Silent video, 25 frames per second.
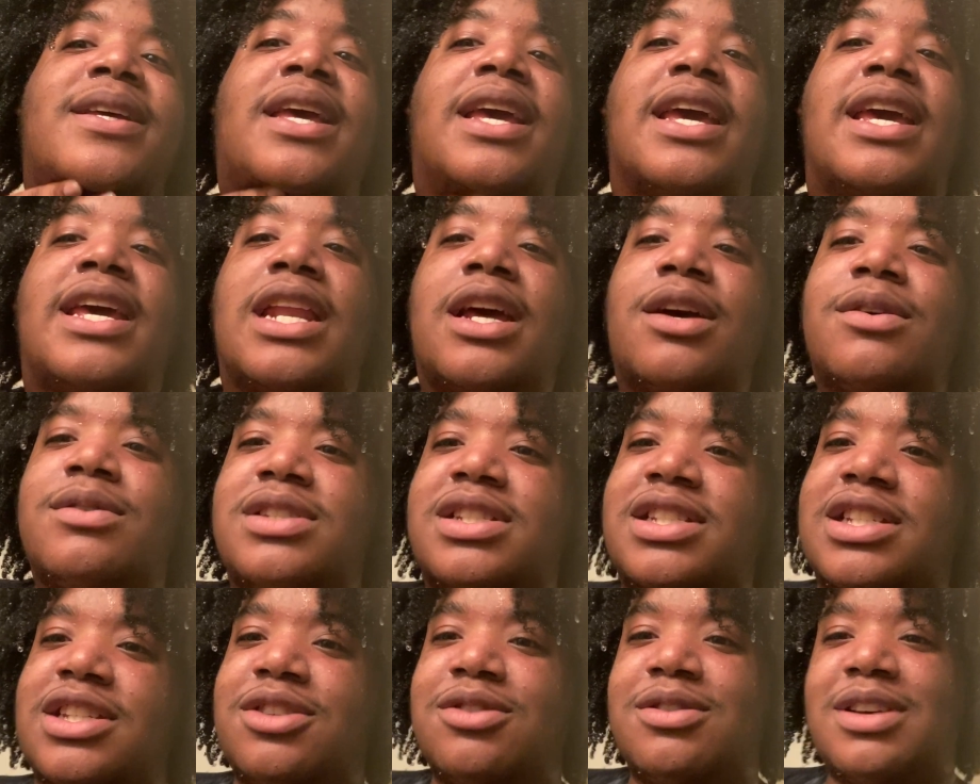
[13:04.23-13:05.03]
I'll
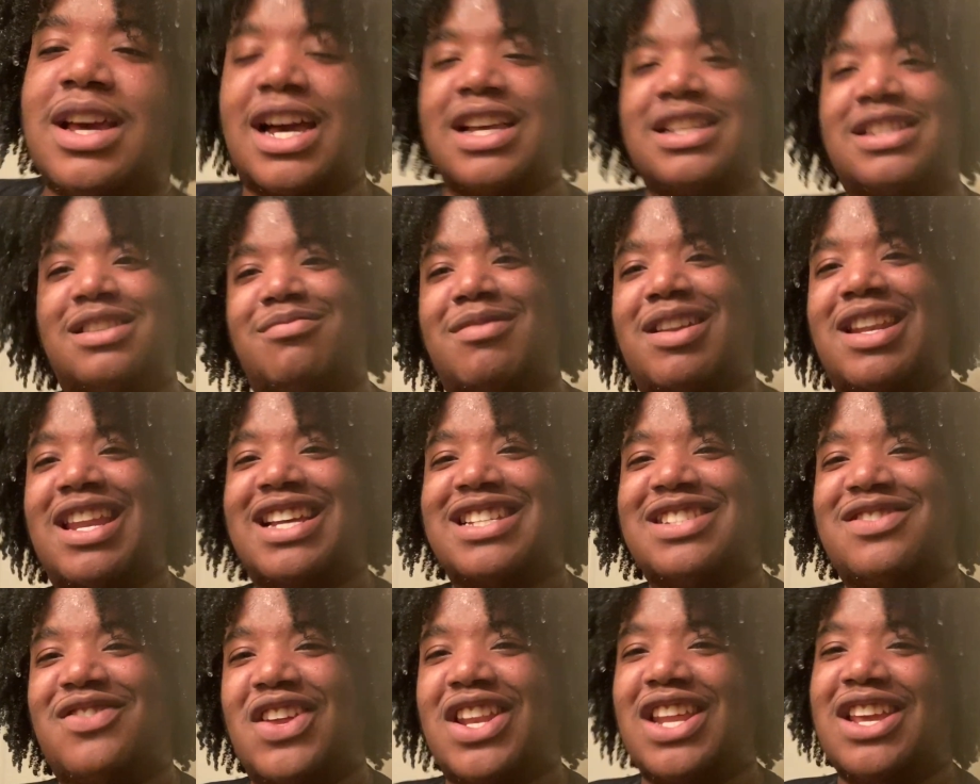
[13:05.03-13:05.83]
see you guys in my
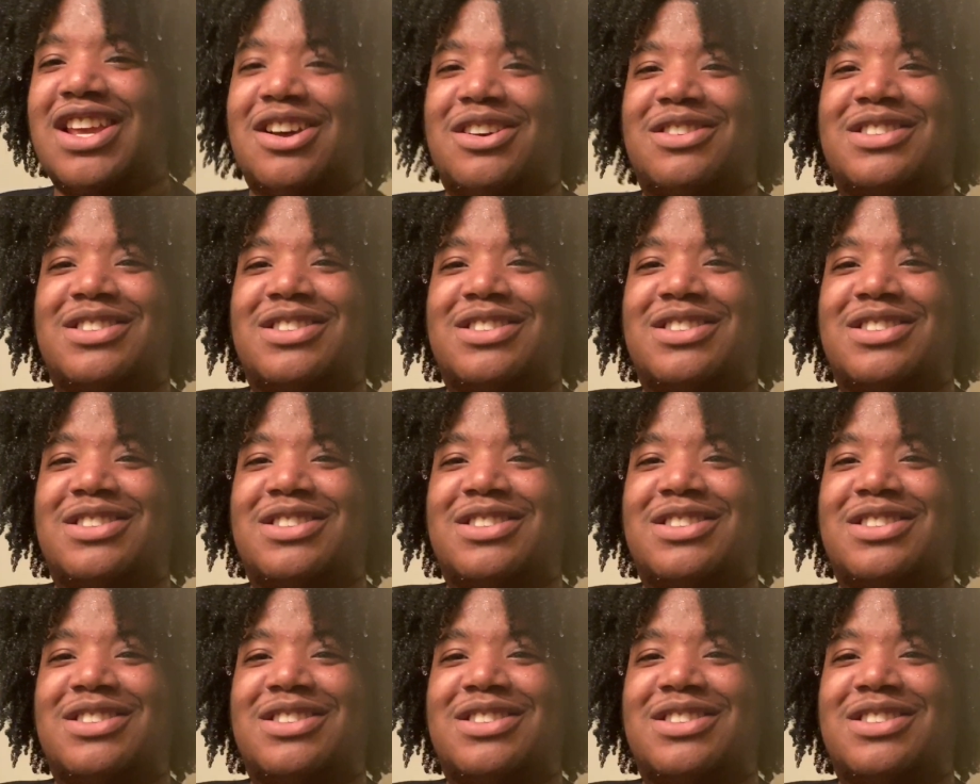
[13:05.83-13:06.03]
next video.